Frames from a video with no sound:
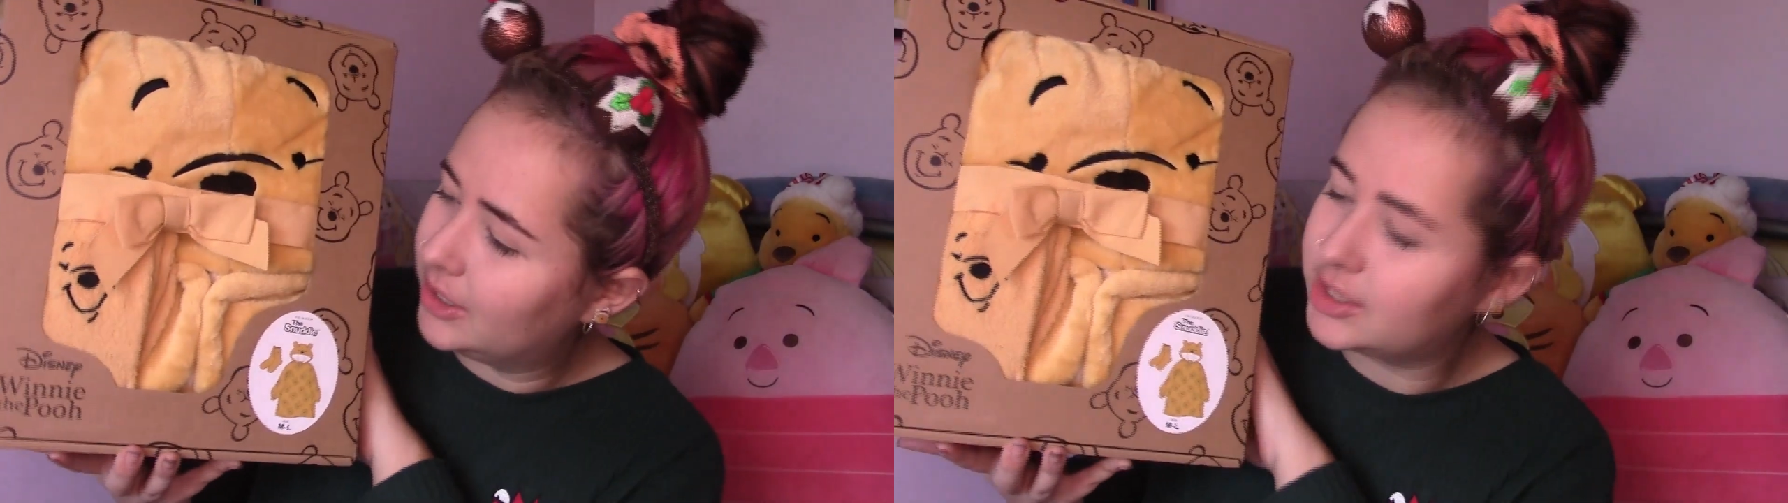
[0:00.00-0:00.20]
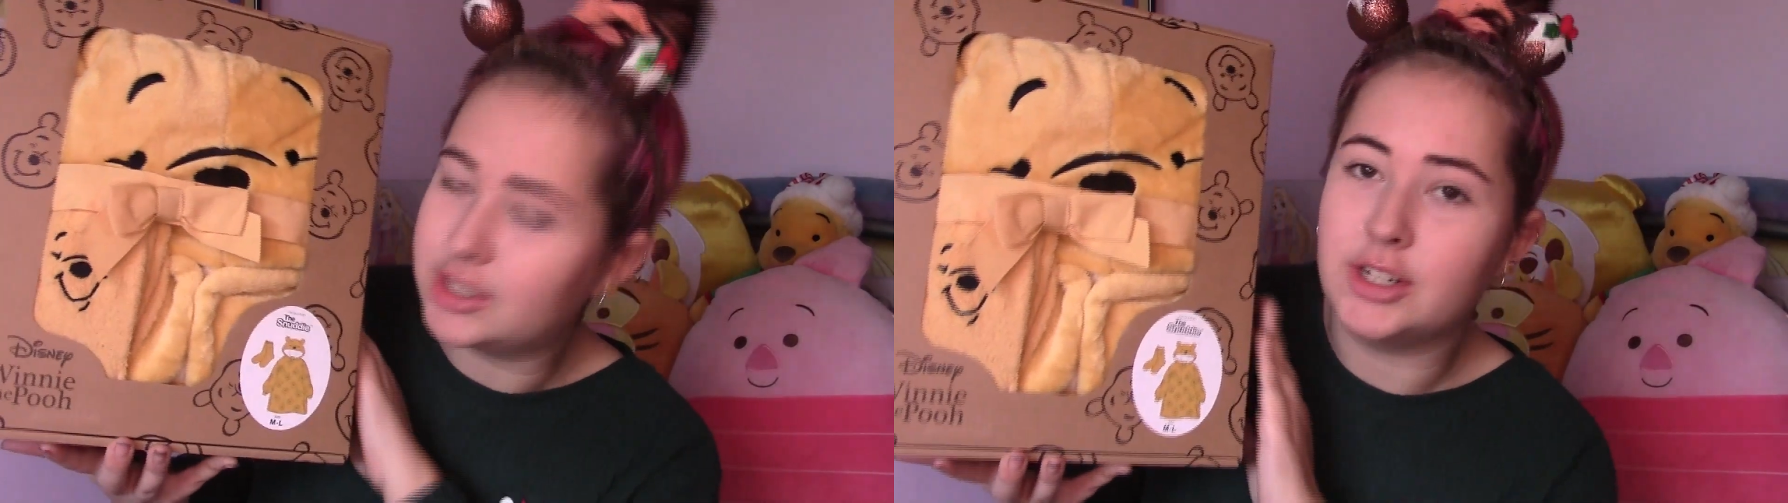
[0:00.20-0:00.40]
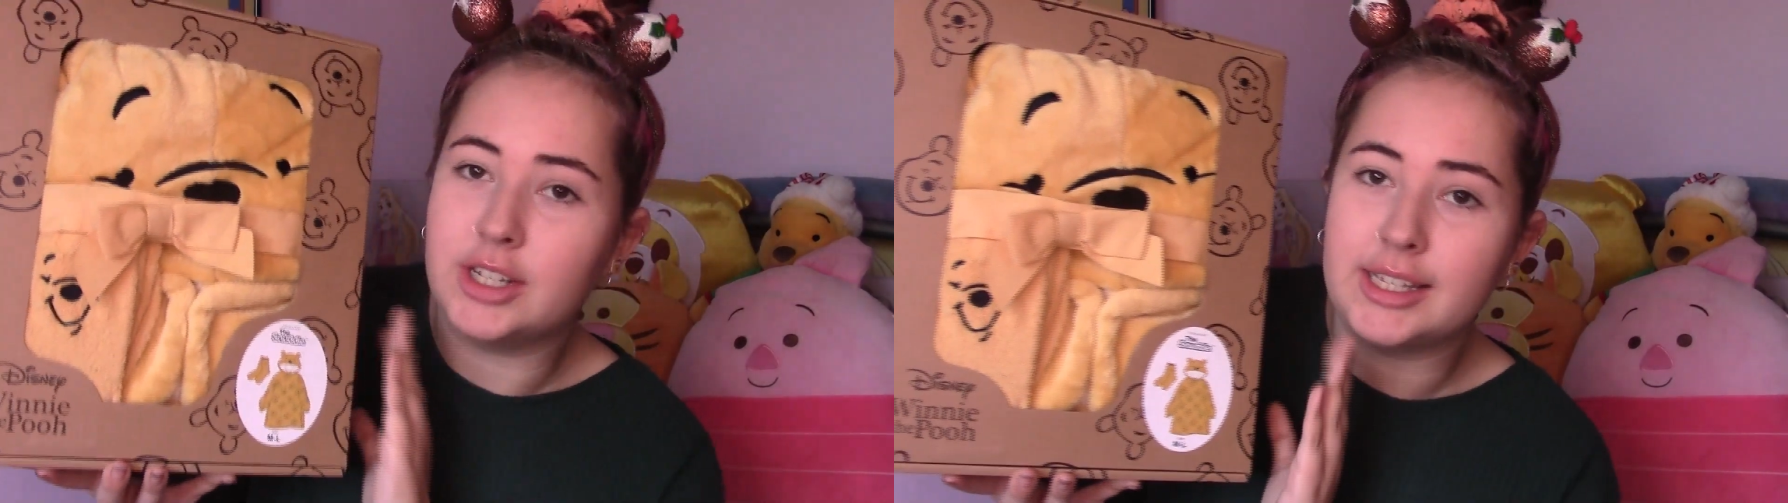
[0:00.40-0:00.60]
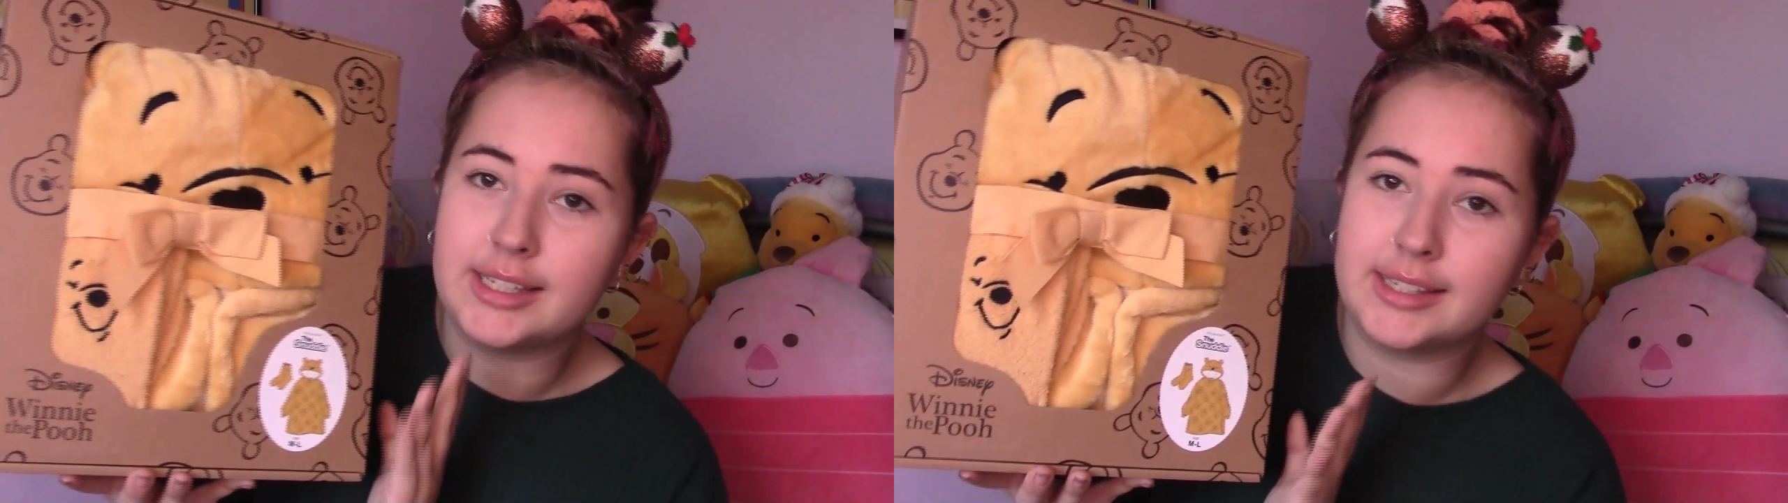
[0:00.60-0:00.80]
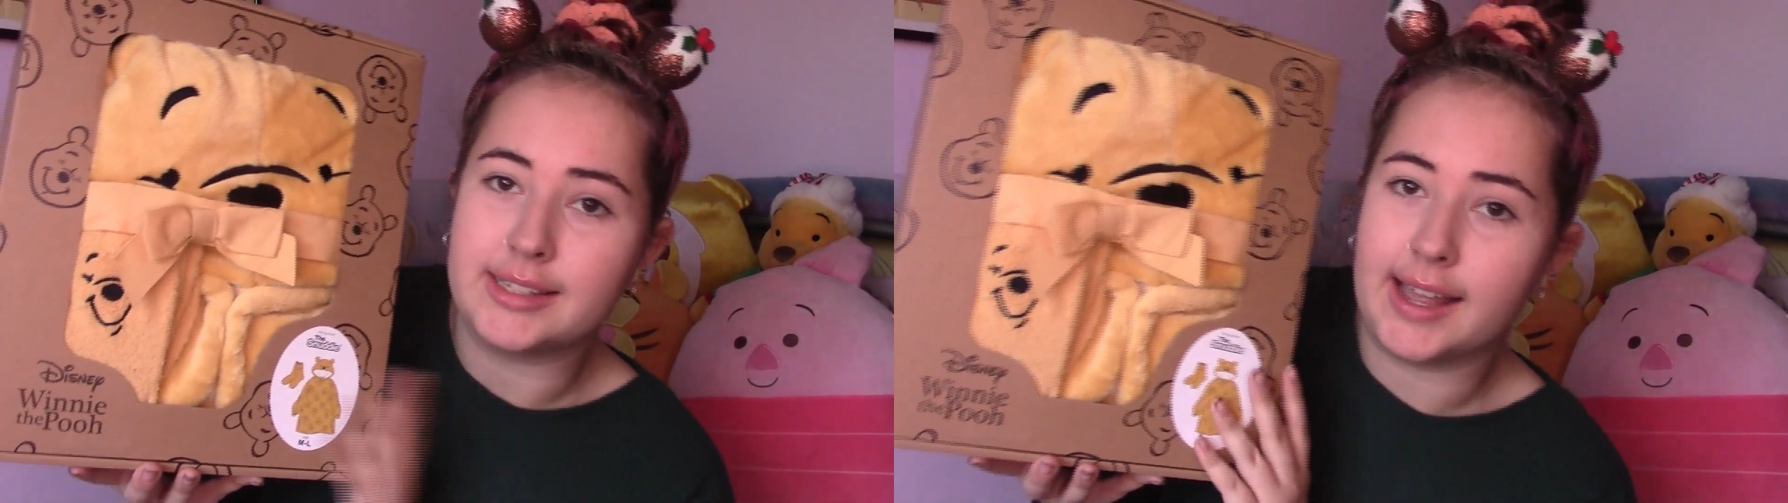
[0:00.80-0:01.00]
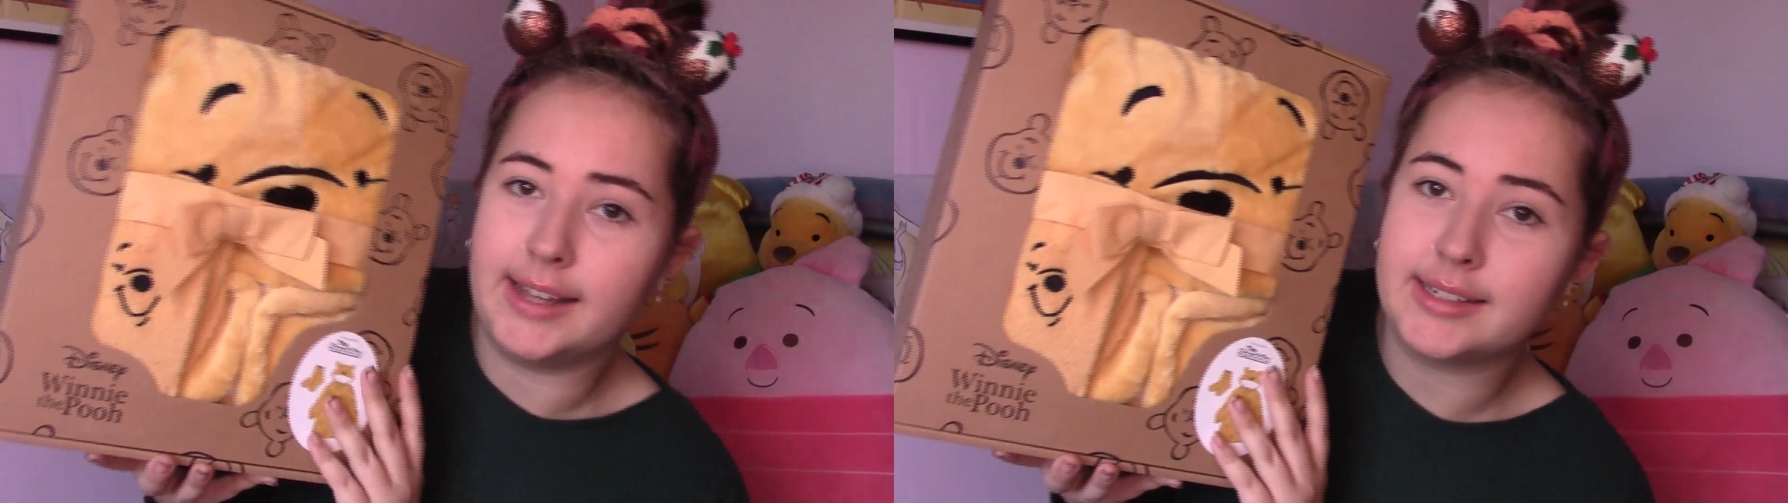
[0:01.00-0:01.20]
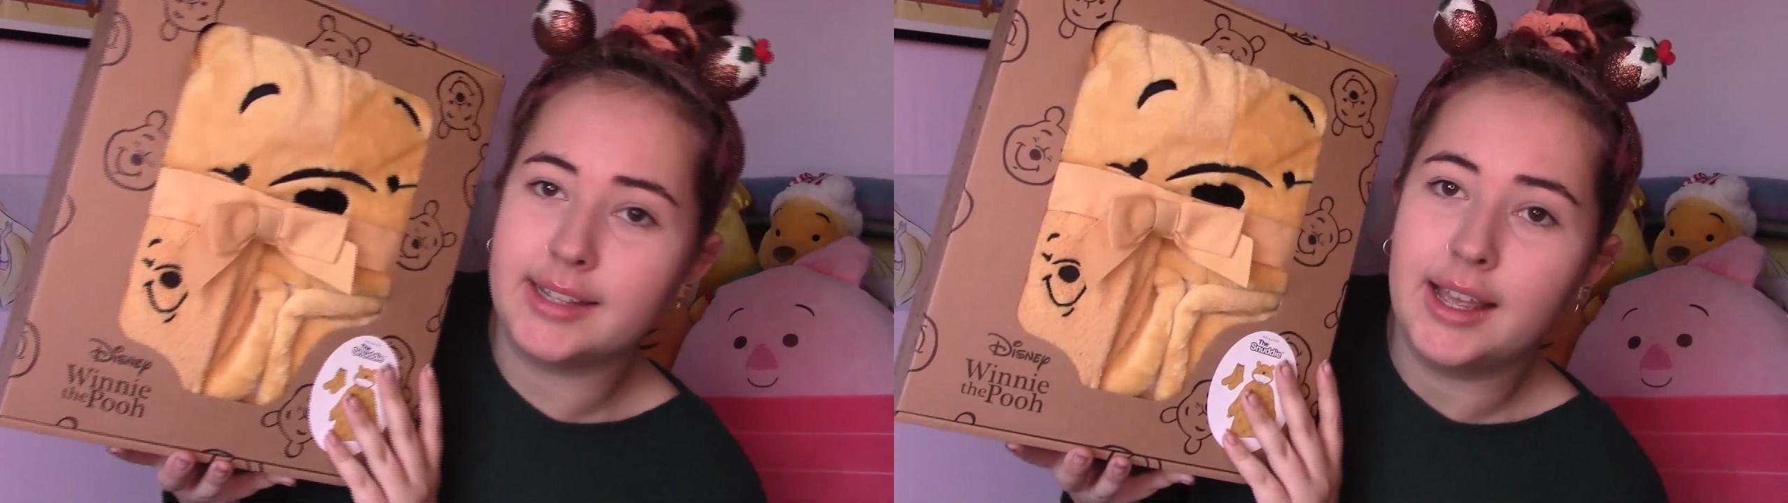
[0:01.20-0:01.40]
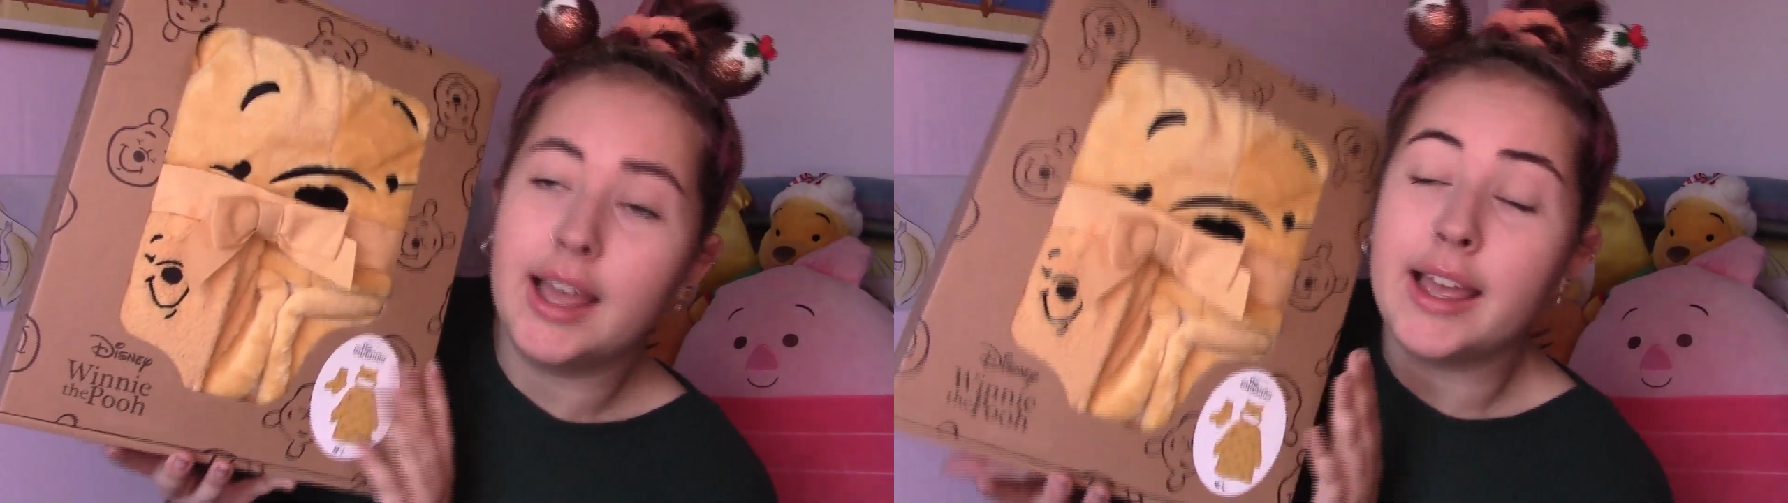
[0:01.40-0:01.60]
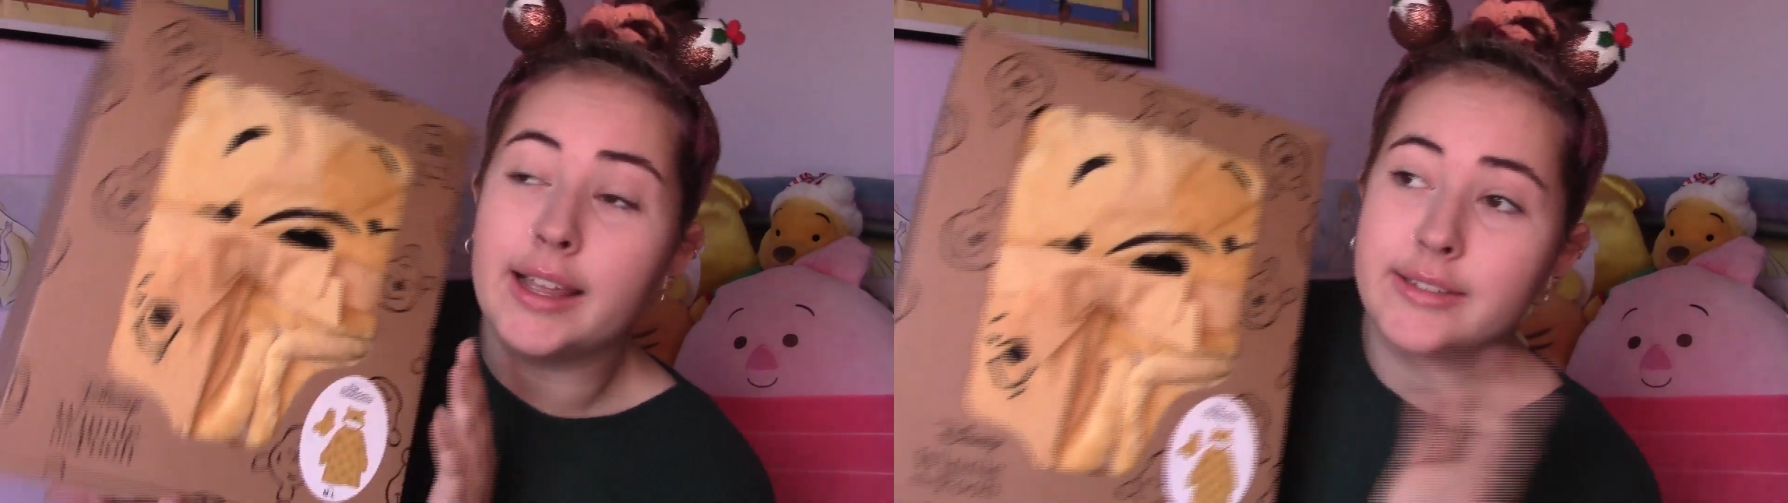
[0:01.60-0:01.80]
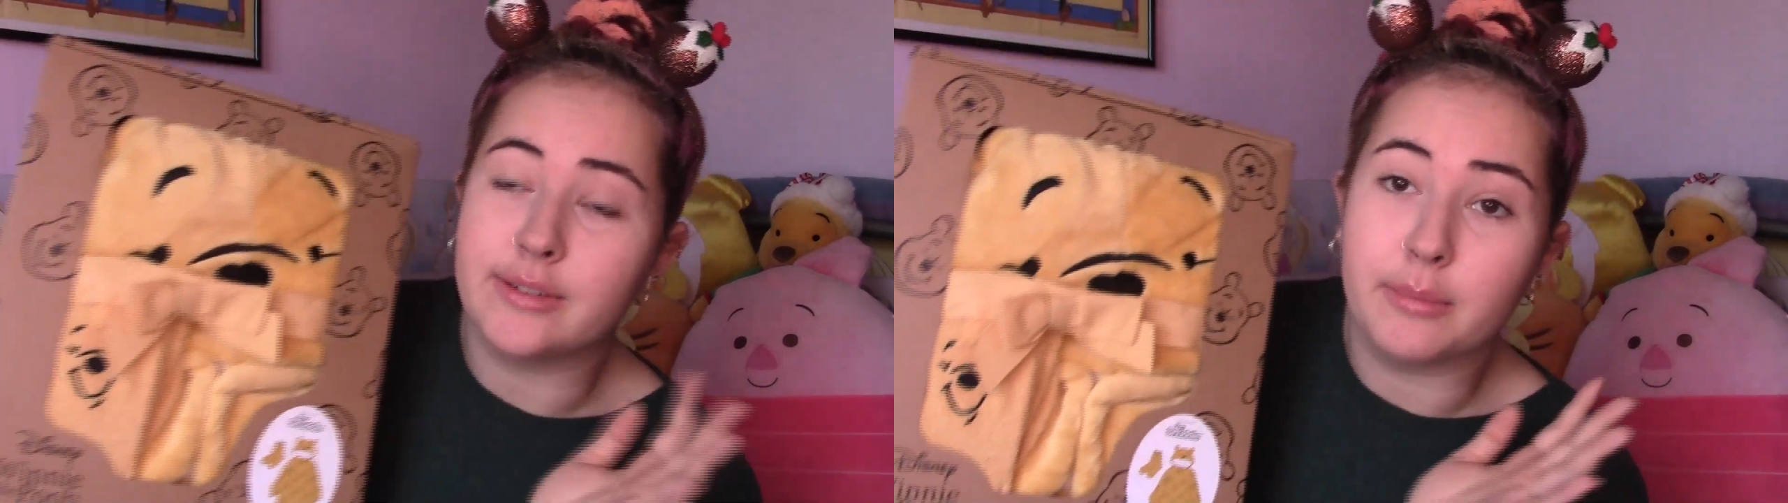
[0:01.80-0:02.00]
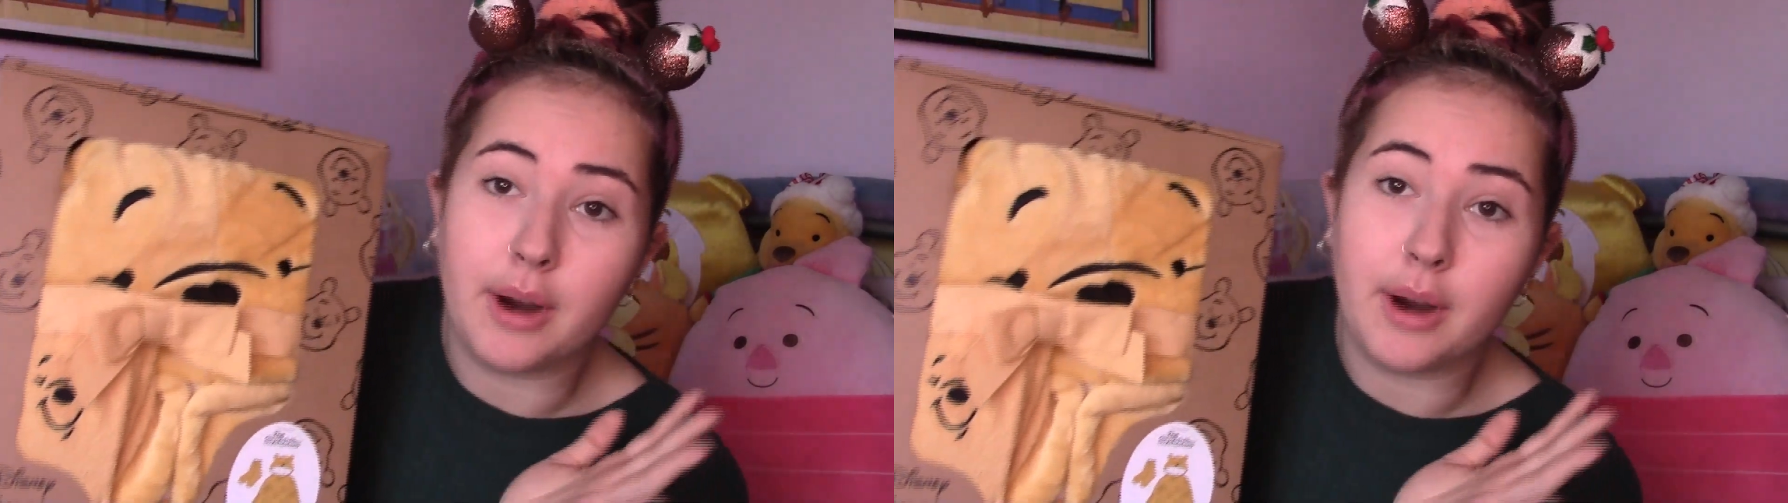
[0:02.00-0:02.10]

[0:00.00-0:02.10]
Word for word: Snuddie set. It's from